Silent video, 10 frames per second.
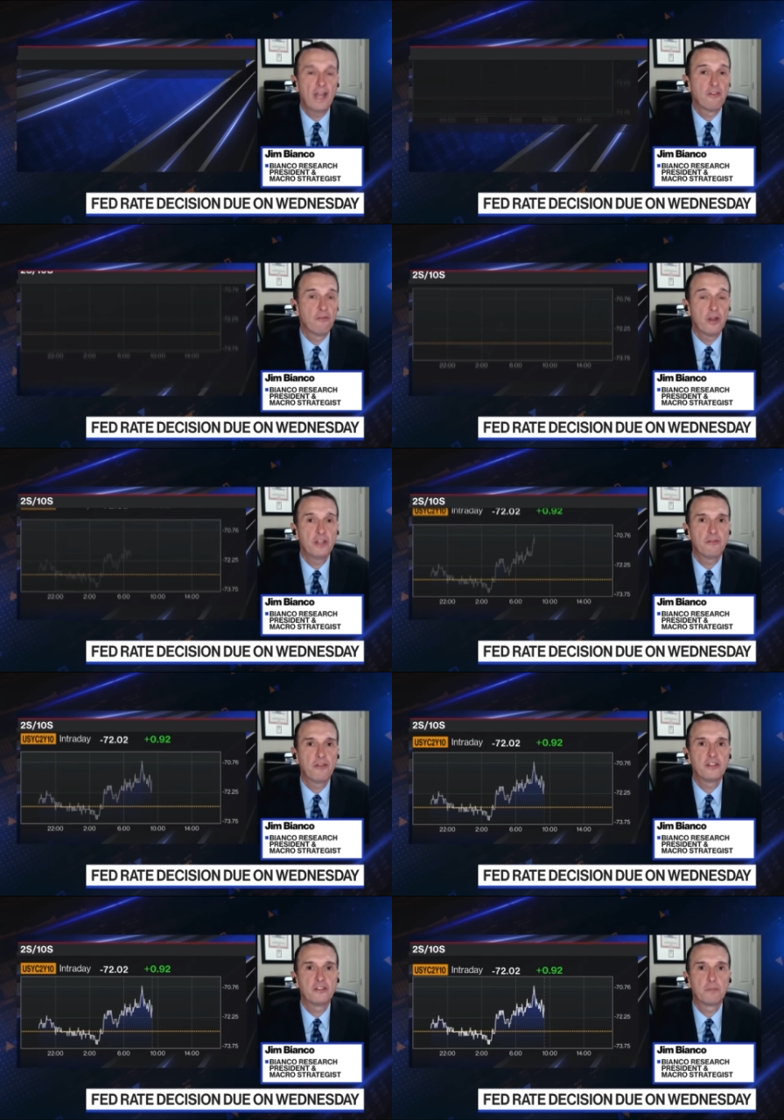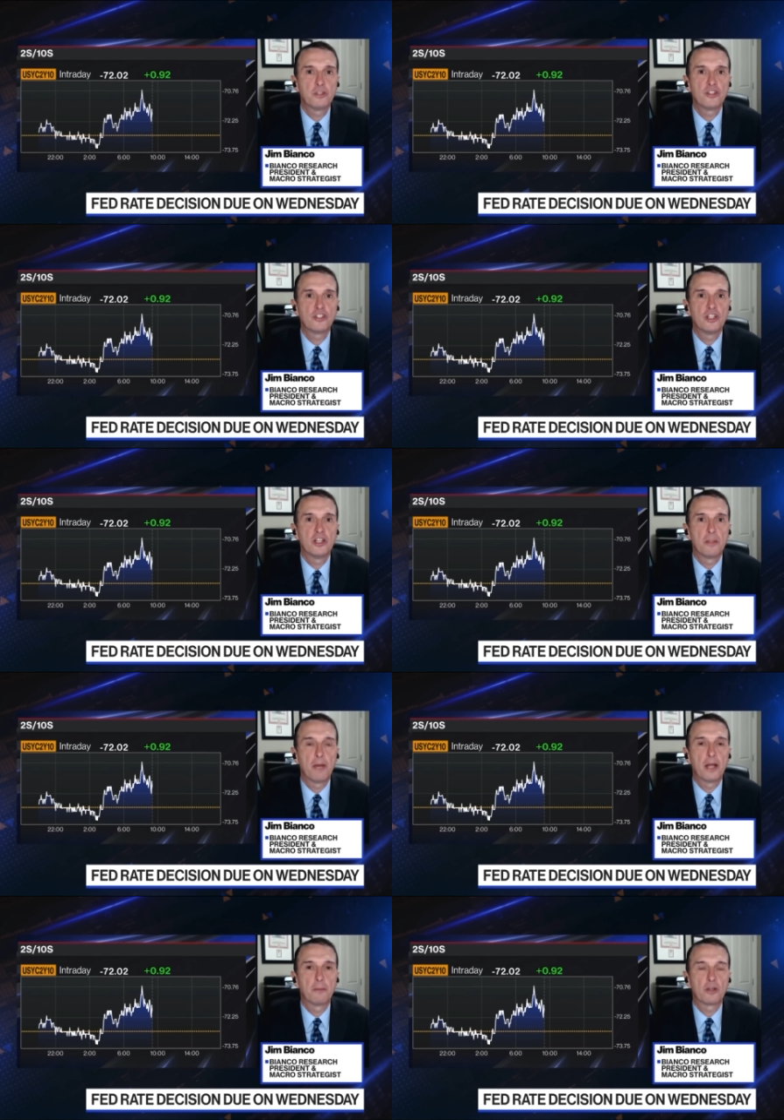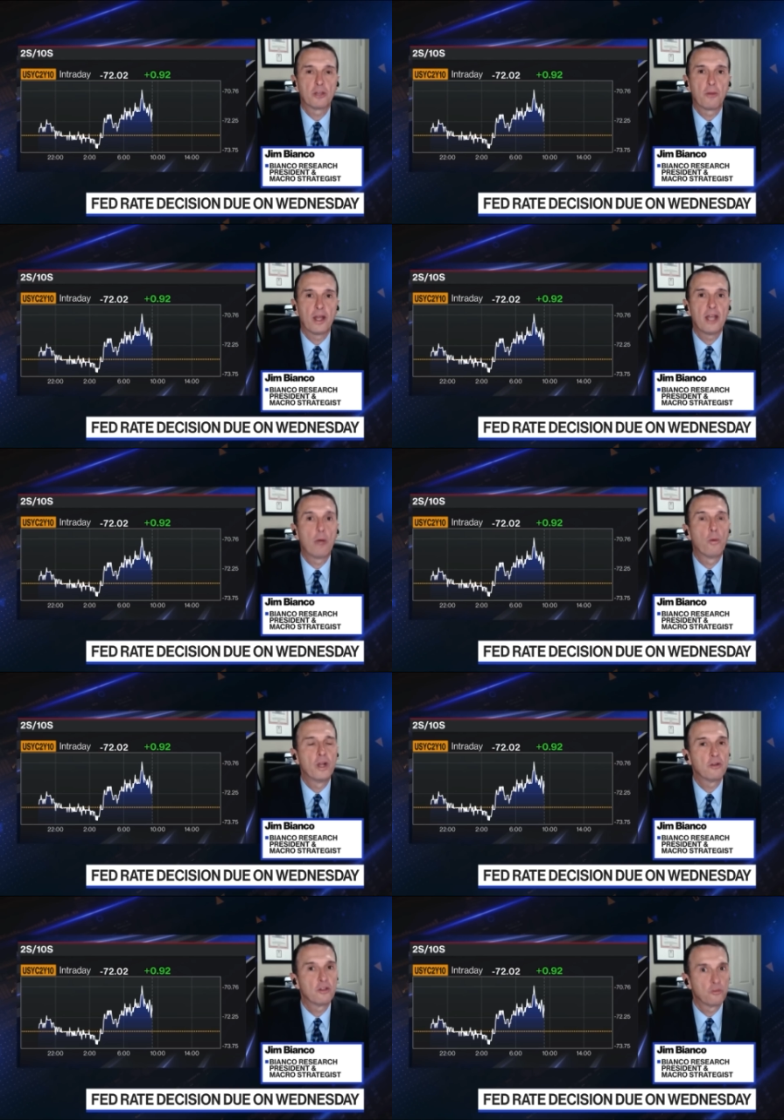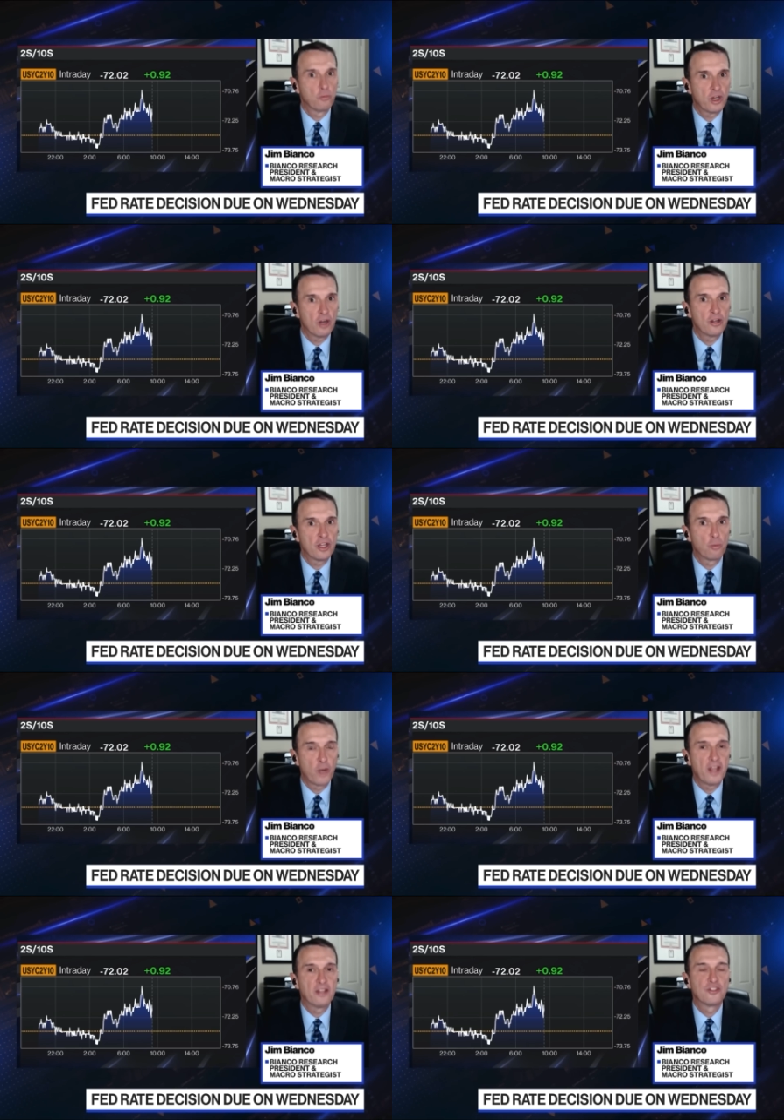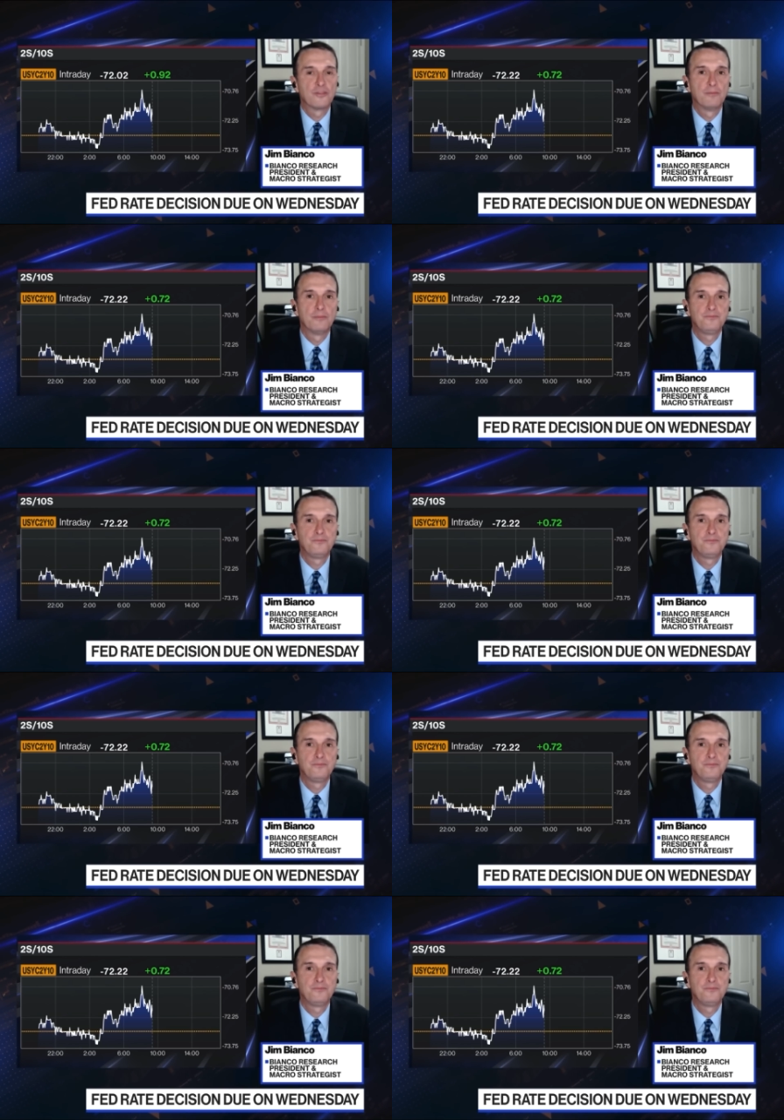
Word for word: I'd have a very defensive position in the bond market right now when it regarding rates.